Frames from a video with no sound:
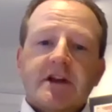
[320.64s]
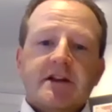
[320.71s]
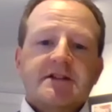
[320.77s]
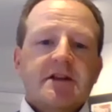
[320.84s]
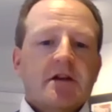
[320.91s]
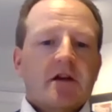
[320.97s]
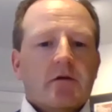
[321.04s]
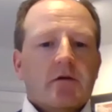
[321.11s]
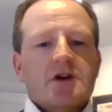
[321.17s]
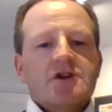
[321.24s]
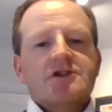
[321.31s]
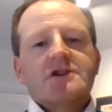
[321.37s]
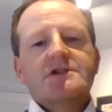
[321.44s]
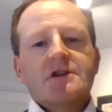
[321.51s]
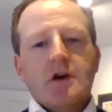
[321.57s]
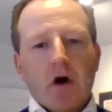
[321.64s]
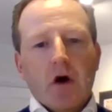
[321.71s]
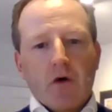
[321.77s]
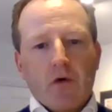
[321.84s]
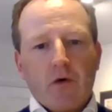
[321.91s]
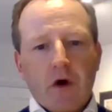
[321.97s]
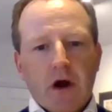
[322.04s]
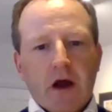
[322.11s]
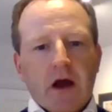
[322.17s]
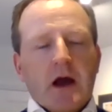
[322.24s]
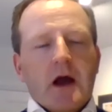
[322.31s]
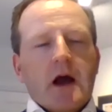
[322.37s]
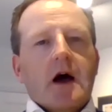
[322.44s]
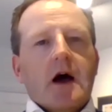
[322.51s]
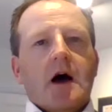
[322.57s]
answer to your question is no.
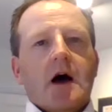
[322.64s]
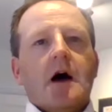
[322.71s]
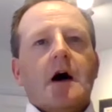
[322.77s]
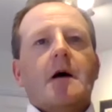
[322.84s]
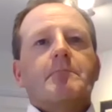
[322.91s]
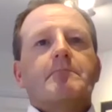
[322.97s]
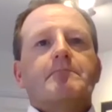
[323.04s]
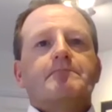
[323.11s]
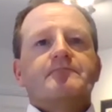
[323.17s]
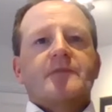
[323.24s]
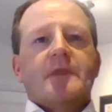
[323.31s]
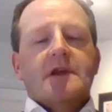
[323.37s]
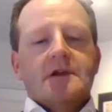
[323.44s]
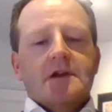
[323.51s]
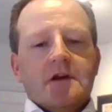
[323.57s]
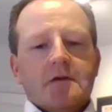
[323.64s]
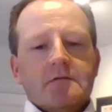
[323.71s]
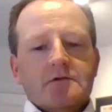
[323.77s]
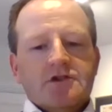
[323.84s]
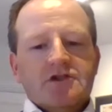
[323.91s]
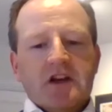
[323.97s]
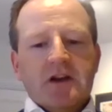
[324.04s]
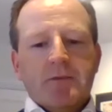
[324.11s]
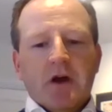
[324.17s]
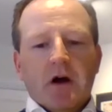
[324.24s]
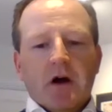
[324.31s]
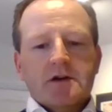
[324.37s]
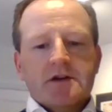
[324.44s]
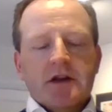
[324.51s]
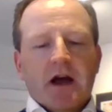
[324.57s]

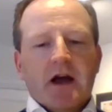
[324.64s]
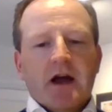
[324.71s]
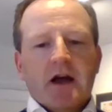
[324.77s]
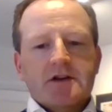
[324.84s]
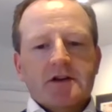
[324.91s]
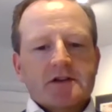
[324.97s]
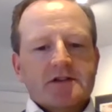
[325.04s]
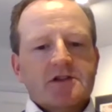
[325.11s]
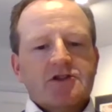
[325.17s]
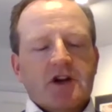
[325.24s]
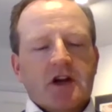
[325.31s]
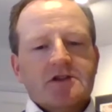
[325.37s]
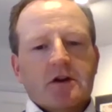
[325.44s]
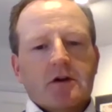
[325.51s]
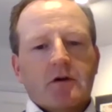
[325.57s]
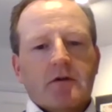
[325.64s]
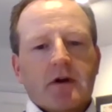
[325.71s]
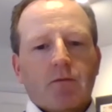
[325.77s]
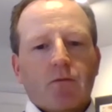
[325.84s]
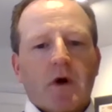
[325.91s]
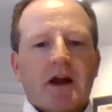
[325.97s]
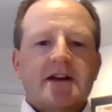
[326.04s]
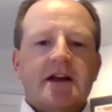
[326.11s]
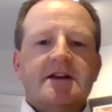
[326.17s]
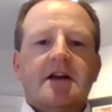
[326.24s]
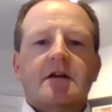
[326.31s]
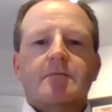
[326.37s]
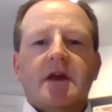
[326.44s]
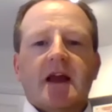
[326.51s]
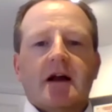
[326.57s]
GDPR doesn't change law around where data
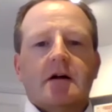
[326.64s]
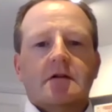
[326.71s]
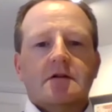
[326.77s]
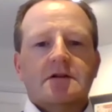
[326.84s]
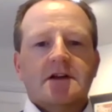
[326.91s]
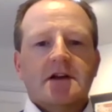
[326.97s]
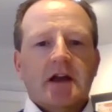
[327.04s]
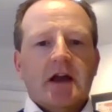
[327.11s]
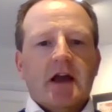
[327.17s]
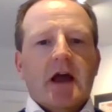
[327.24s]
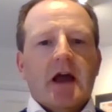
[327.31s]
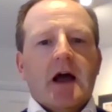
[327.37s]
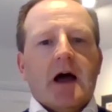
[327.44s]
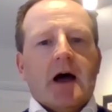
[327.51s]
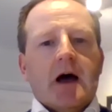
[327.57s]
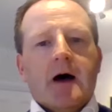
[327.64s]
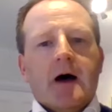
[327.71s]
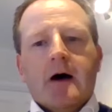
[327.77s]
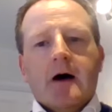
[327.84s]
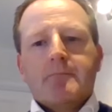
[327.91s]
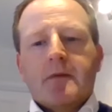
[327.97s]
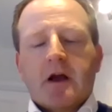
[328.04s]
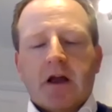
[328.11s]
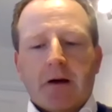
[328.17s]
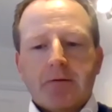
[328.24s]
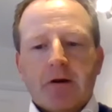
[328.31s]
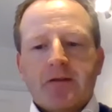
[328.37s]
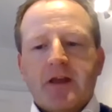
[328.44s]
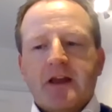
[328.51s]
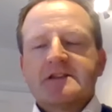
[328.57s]
can be held. A
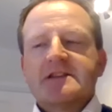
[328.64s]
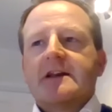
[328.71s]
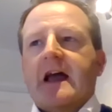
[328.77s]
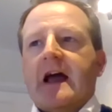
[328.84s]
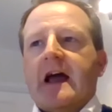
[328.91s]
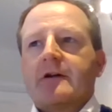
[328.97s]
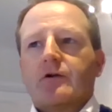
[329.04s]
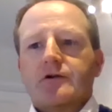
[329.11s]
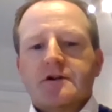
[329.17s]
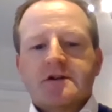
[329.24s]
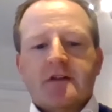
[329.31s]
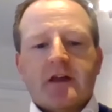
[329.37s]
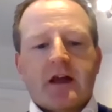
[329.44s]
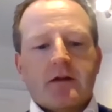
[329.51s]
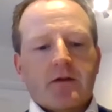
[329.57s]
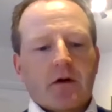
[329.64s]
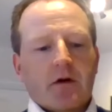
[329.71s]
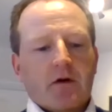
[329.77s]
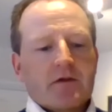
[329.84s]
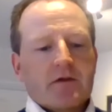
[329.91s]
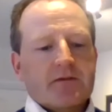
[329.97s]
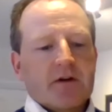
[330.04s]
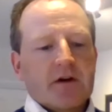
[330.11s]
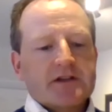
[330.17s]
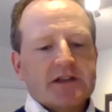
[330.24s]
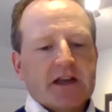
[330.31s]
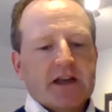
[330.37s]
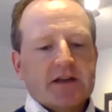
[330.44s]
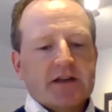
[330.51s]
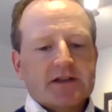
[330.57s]
couple of things I'd add on to that, though. The first
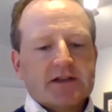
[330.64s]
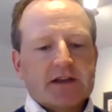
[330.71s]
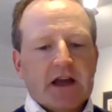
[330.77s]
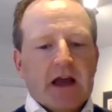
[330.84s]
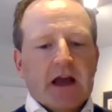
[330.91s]
is